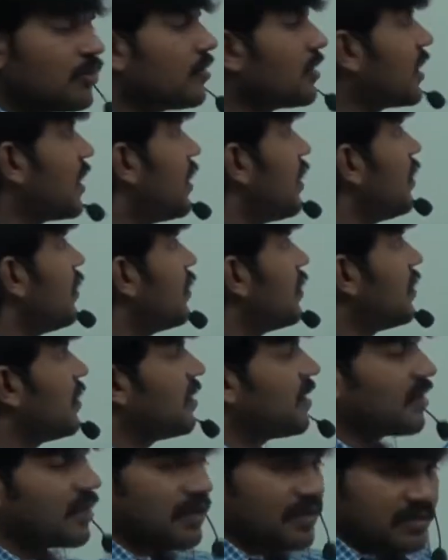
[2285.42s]
don't tell
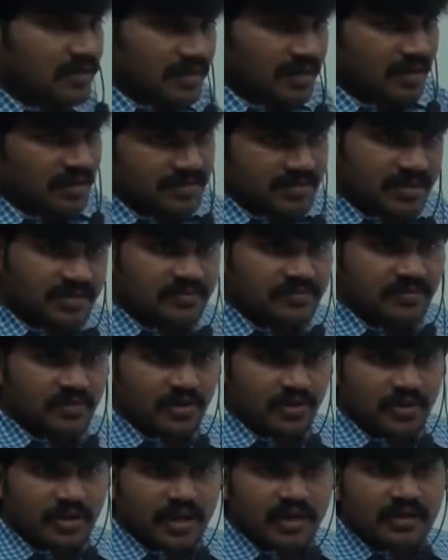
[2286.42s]
inner dot class.
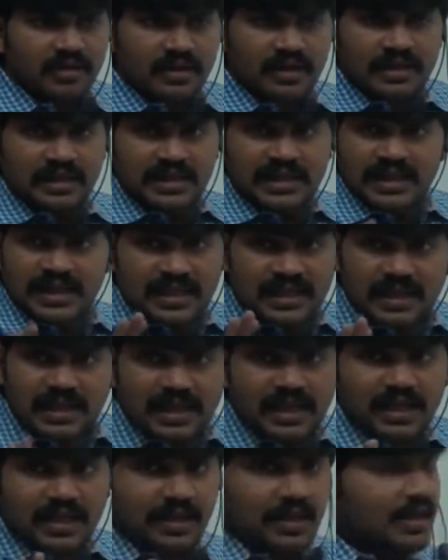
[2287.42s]
Okay,
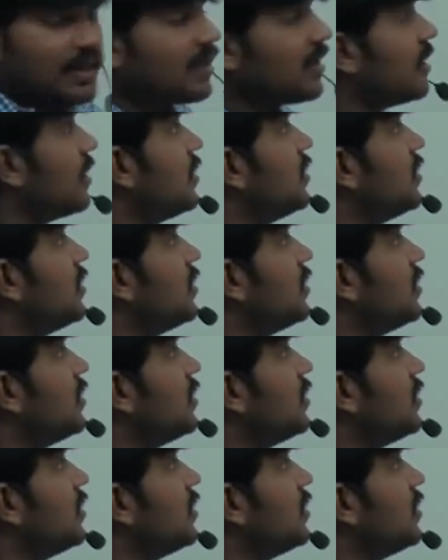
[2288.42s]
inner